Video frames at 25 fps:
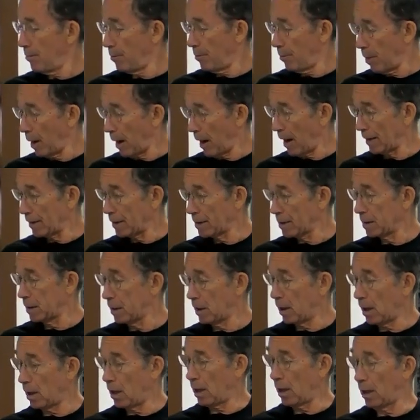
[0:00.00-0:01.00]
but
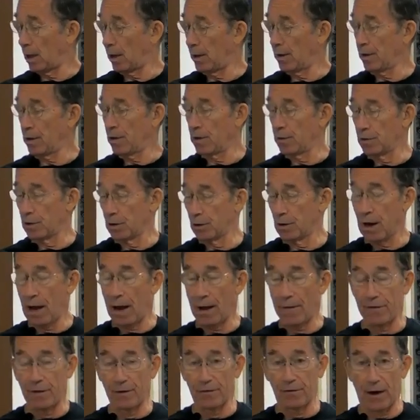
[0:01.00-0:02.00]
uh, you do
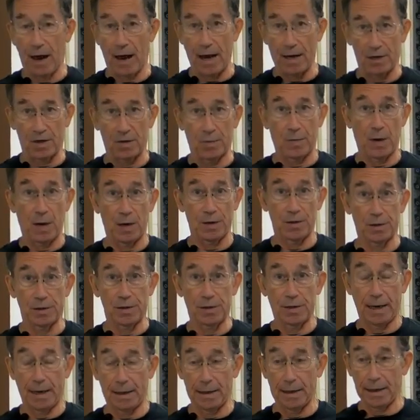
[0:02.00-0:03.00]
have the flash suppressor
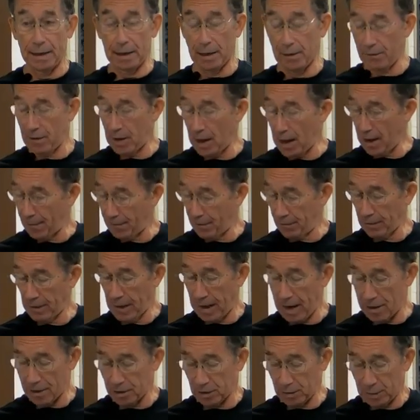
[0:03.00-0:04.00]
technique if you have a
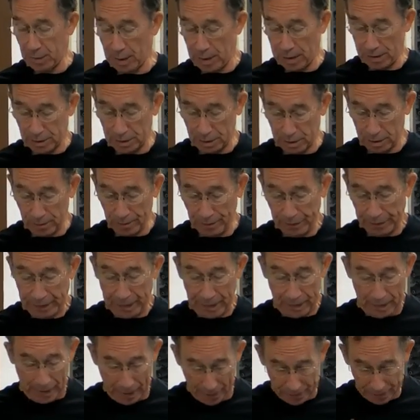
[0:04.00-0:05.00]
flash suppressor.
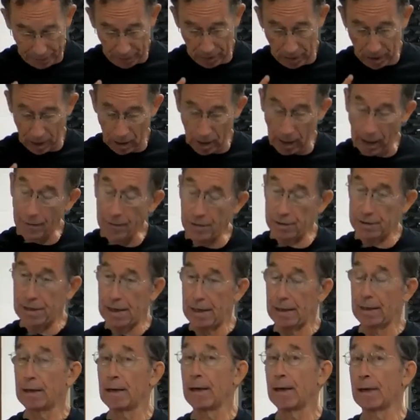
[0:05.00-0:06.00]
And there are other
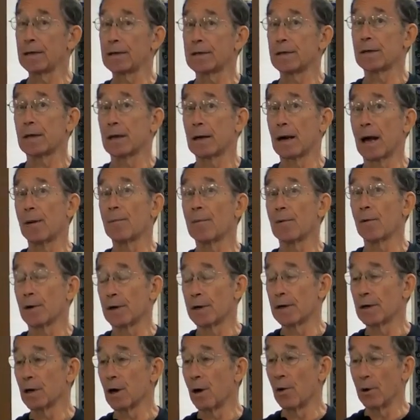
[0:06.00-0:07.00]
techniques that I'm going
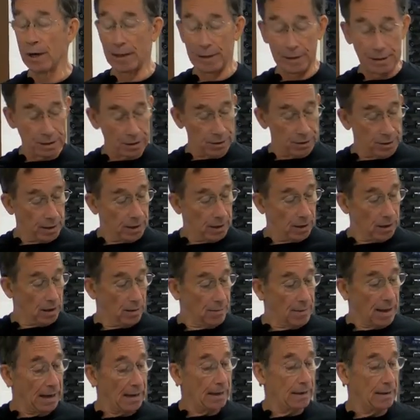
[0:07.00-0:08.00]
to go into here in a
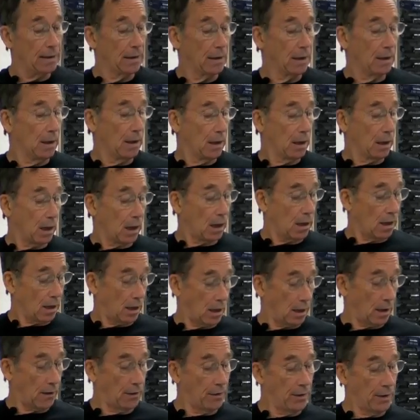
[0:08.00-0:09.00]
minute
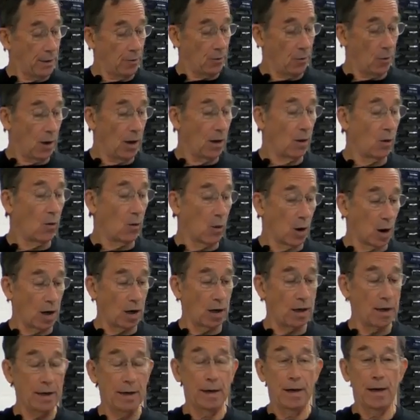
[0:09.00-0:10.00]
uh, that will
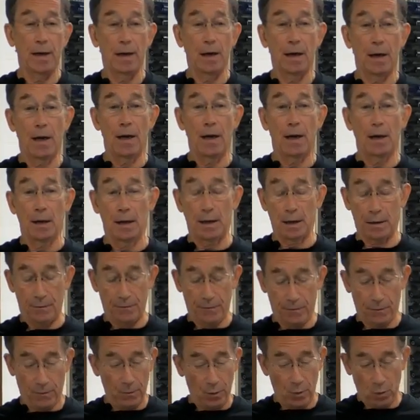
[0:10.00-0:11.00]
work
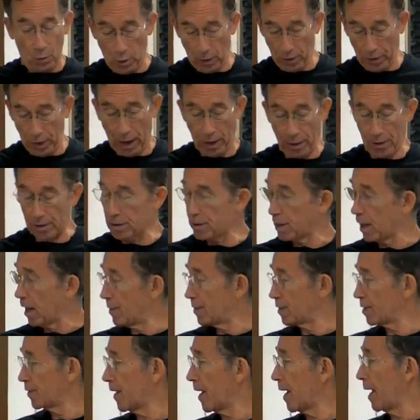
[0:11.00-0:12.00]
with other
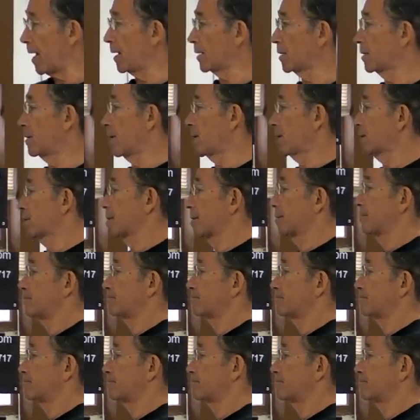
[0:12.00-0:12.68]
types of handguards.